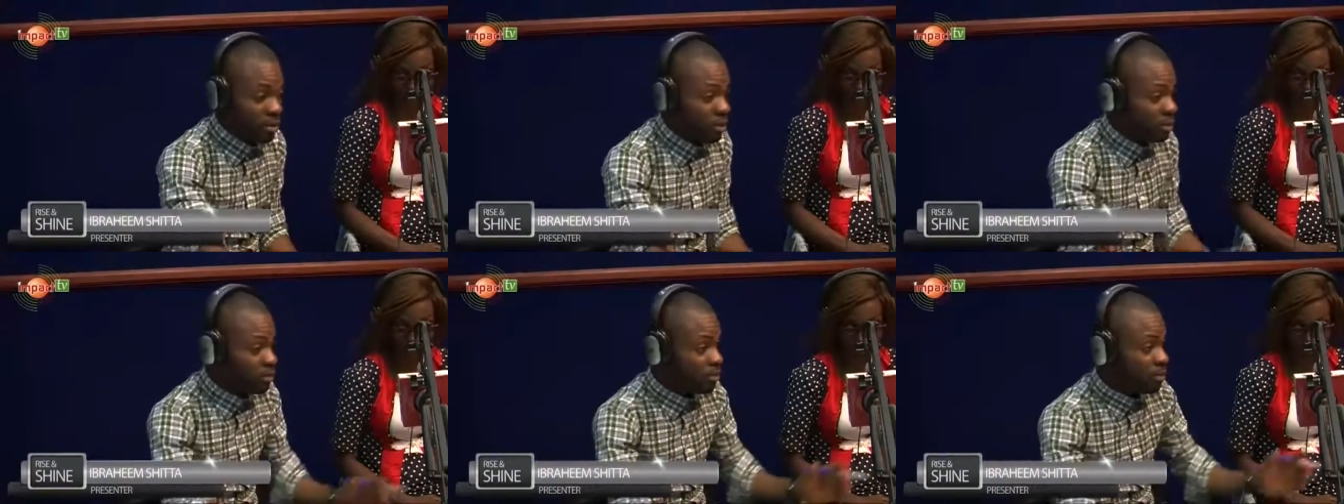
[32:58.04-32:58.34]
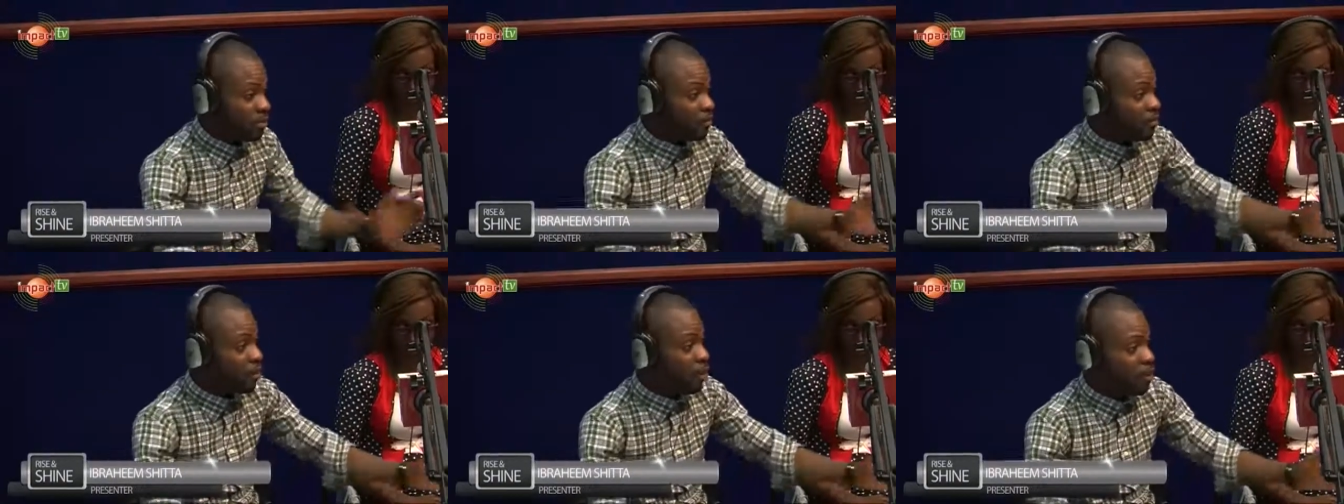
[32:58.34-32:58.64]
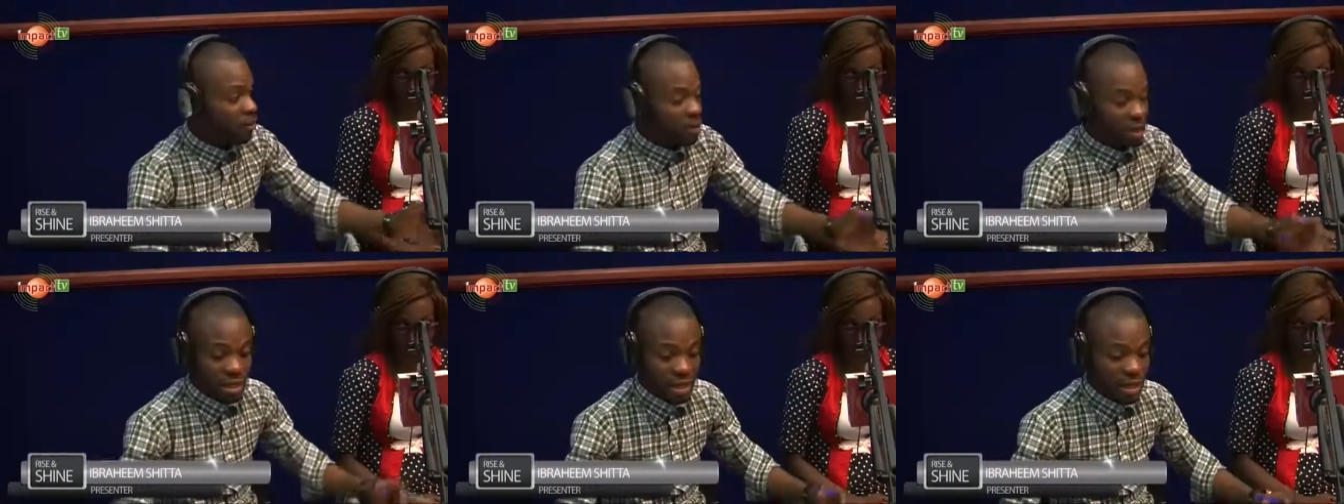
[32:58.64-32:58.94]
But before
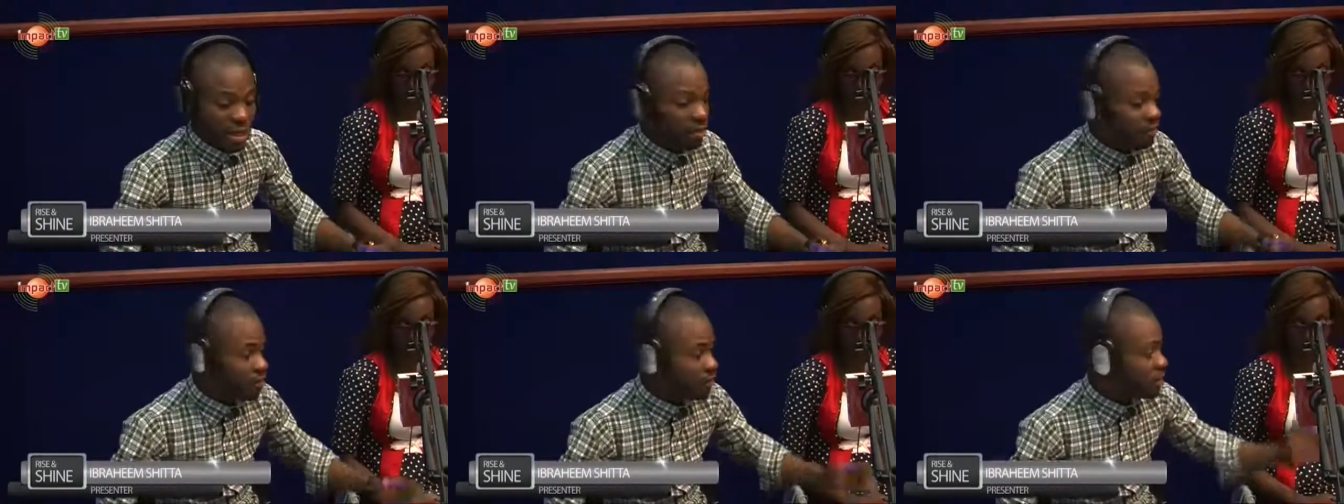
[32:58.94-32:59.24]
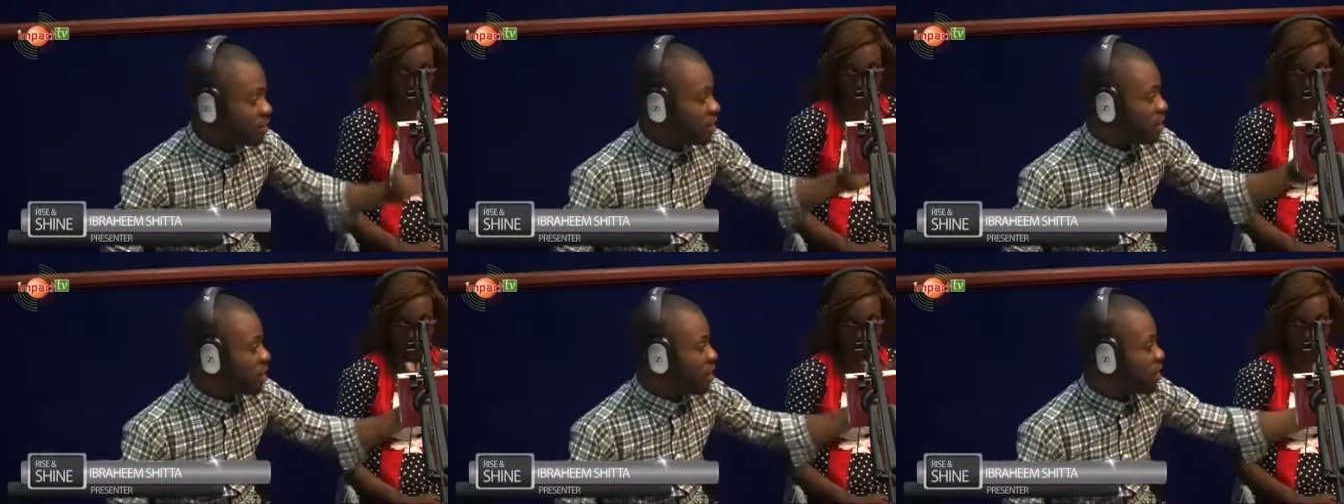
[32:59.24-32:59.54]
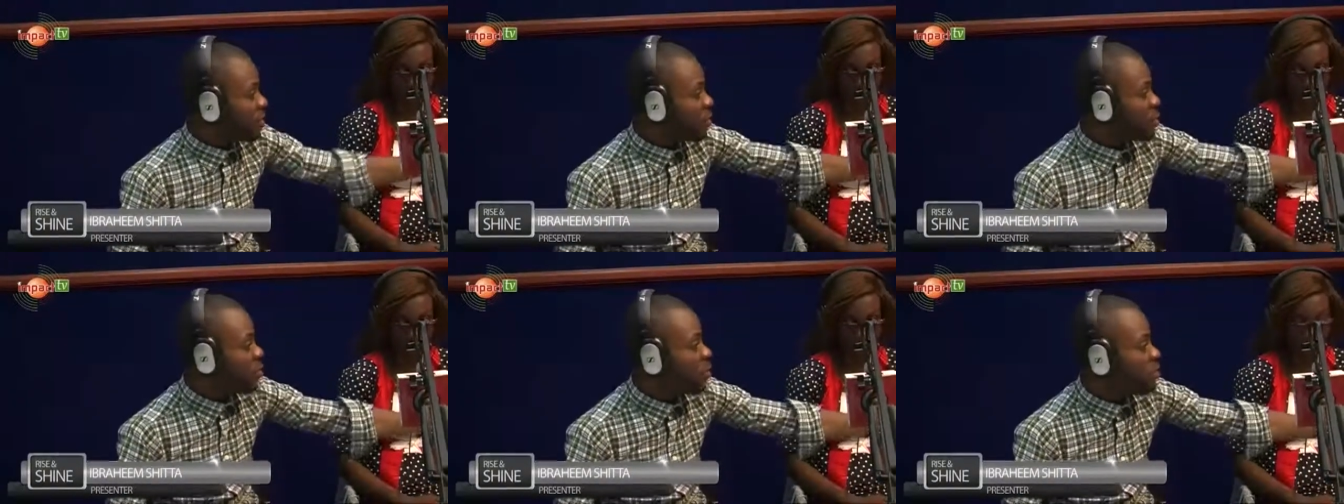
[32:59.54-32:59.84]
we leave,
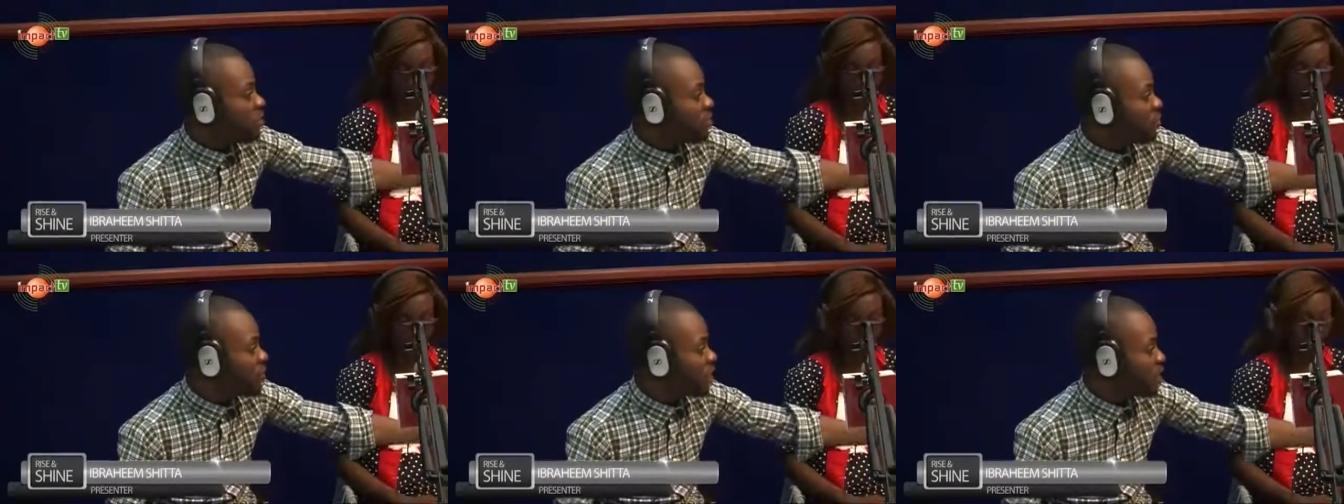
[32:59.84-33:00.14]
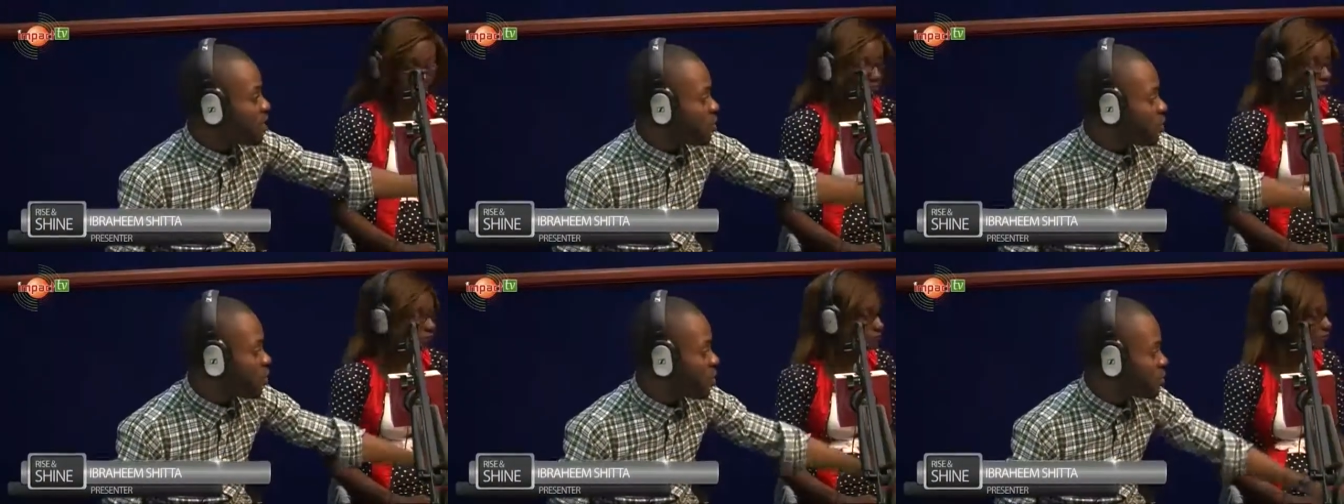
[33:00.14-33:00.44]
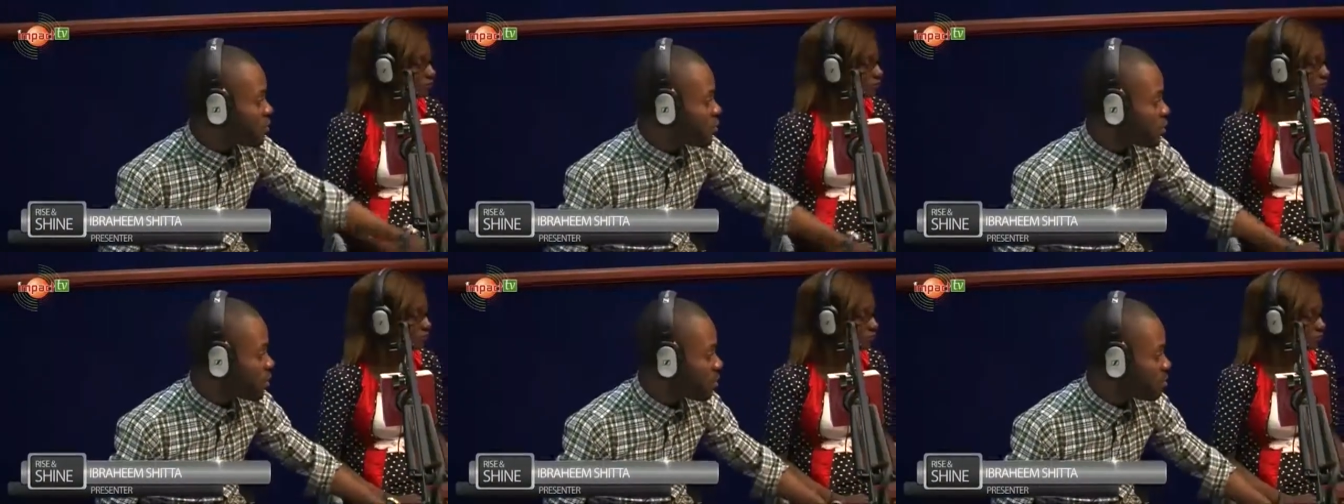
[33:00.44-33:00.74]
one final
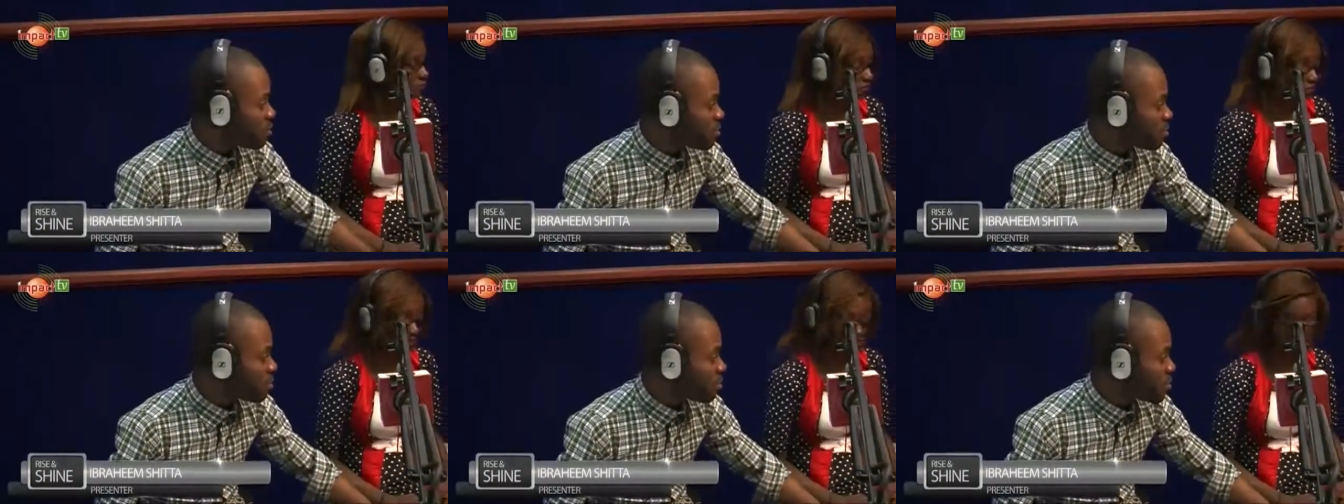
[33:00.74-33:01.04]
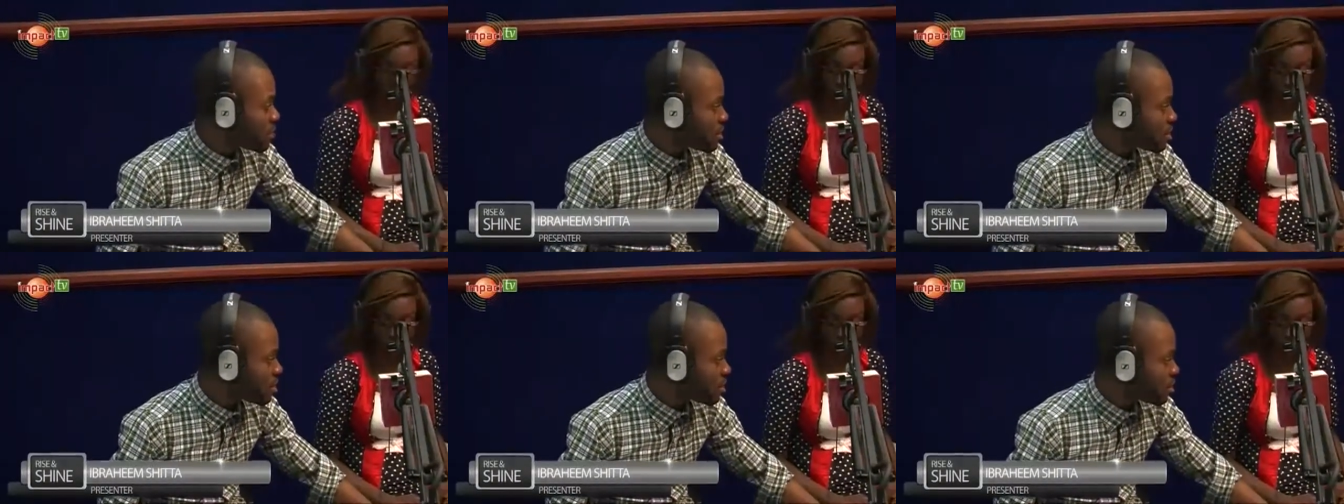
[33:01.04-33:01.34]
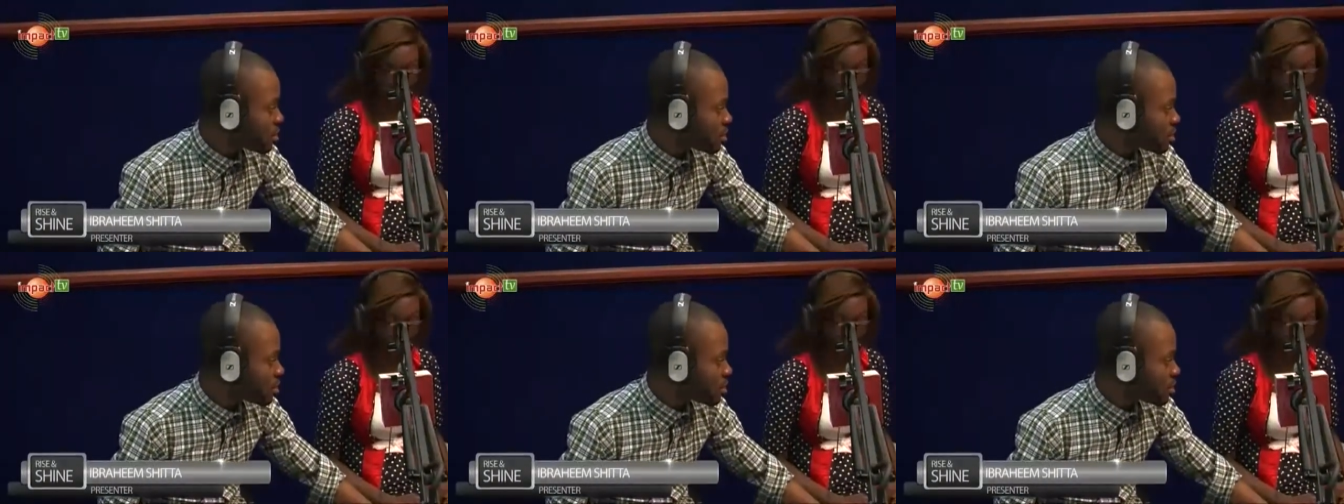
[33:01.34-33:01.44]
word from Mr.